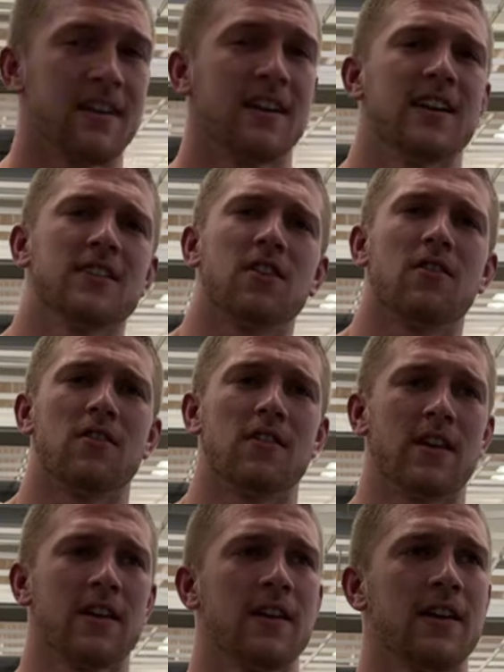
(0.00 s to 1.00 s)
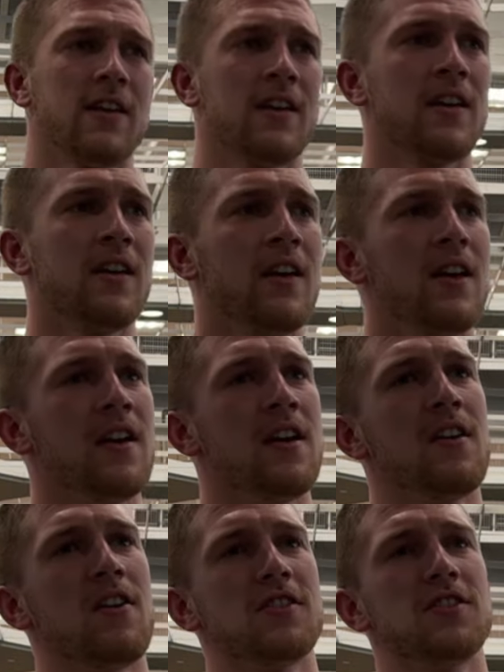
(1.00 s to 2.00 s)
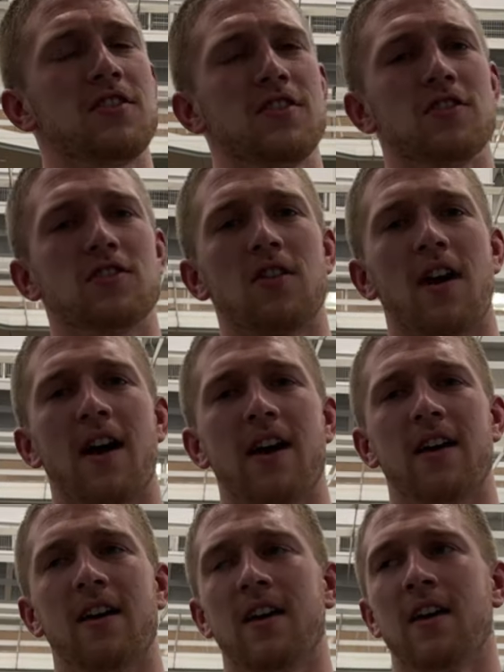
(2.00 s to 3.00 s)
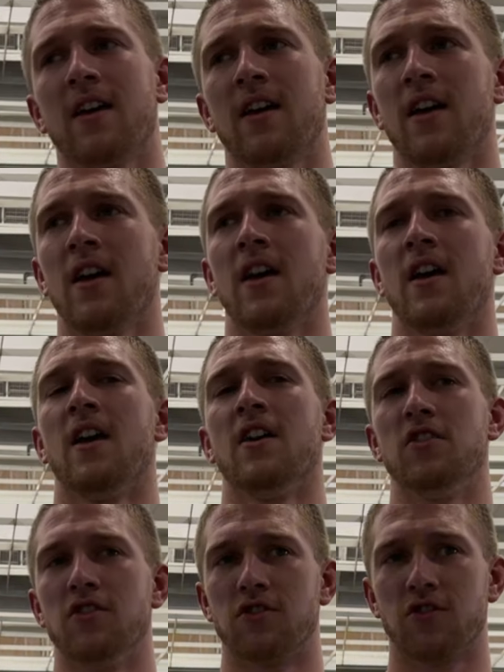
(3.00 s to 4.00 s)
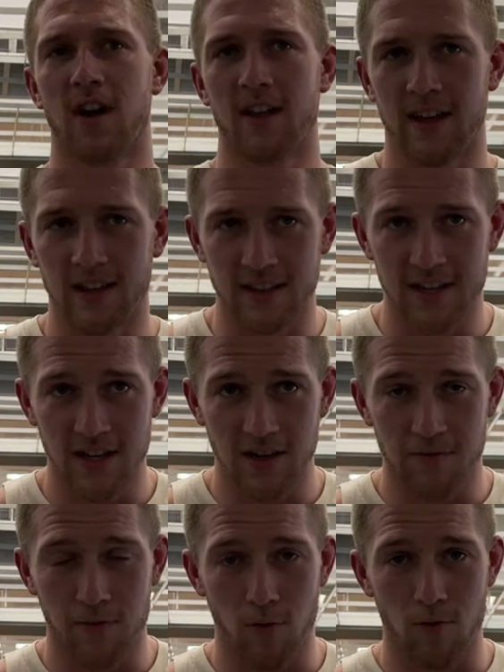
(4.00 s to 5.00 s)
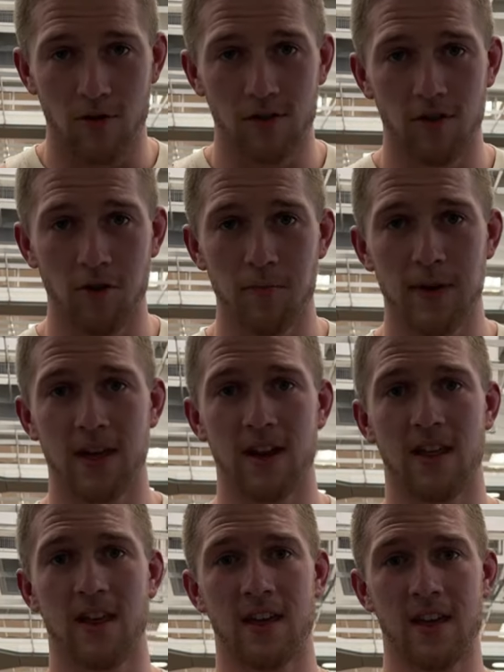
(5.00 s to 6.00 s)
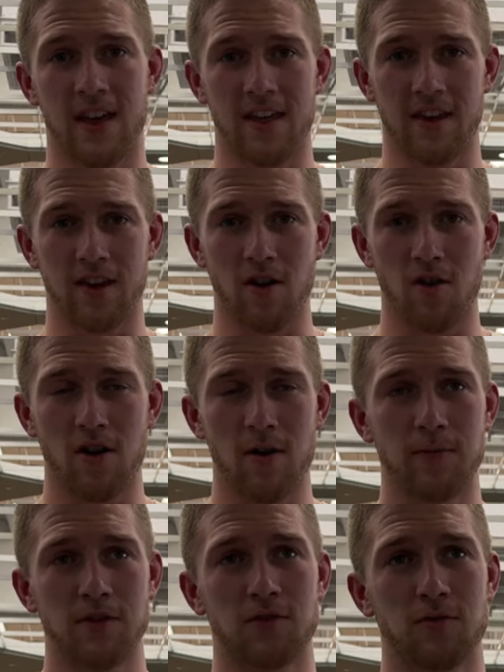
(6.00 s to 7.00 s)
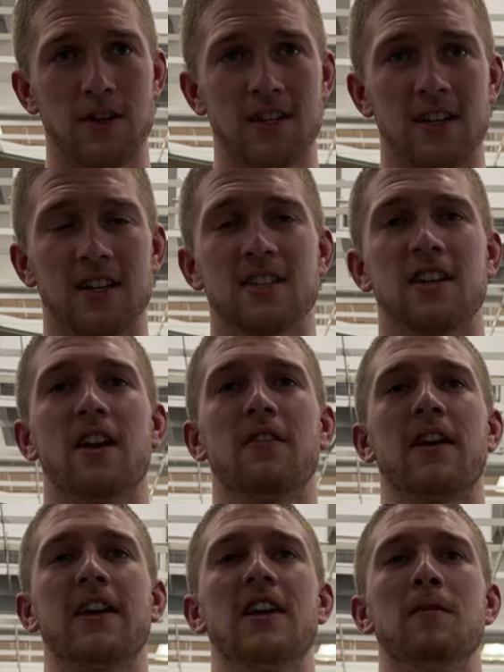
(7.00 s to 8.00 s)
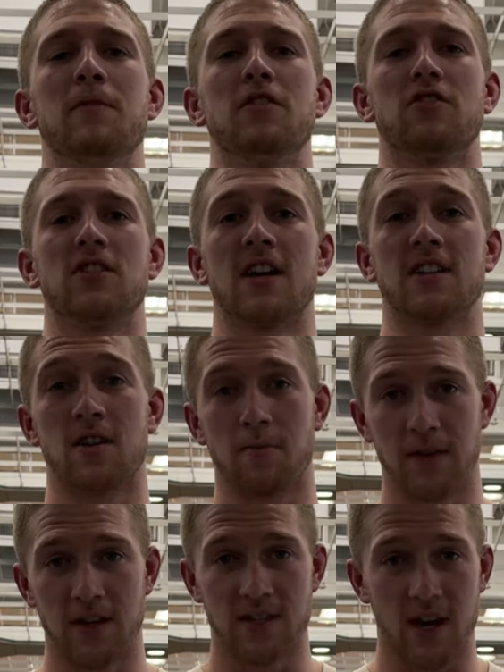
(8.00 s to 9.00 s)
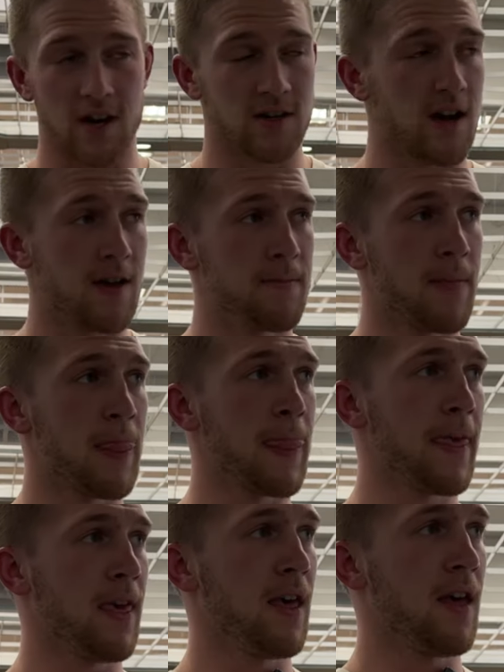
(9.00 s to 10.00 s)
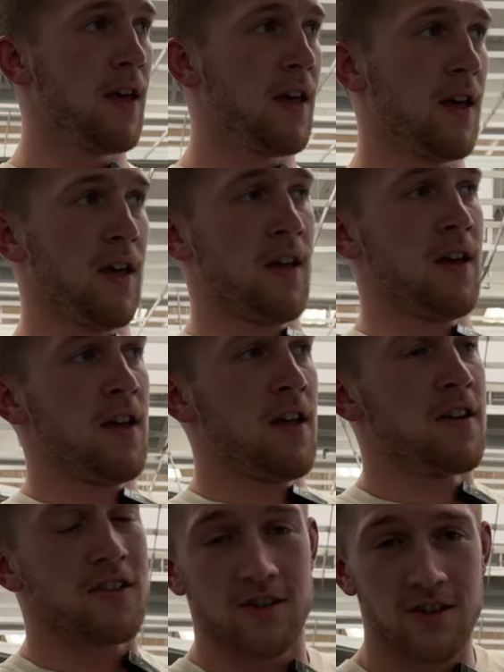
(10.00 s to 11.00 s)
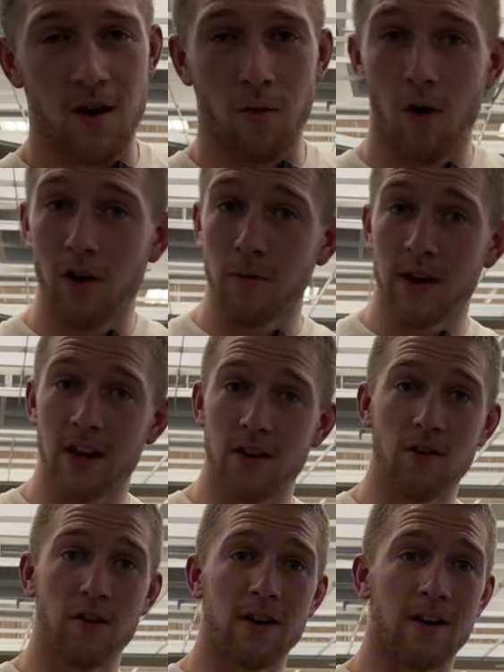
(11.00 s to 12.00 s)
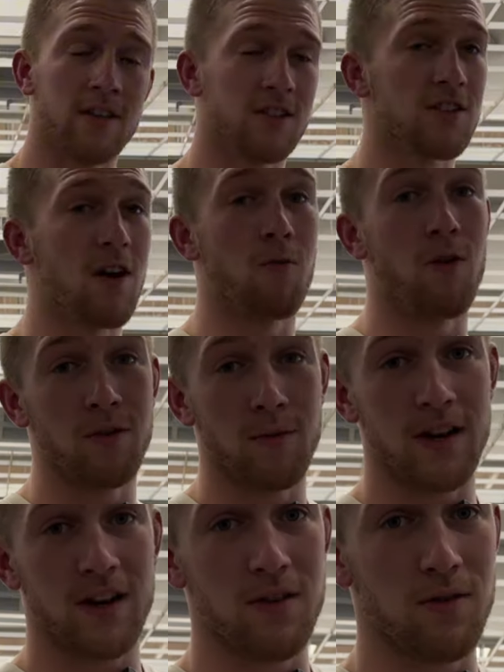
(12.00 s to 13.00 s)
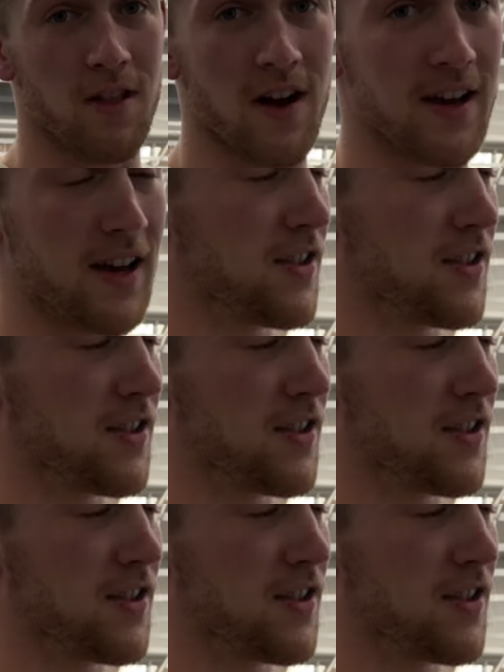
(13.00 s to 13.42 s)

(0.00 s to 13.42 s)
That's hard. Also, you can try like leaning forward a little bit and then going up and squeezing instead of like keeping your chest up the entire time. There's not one way to do it. There's not one way to do a lot of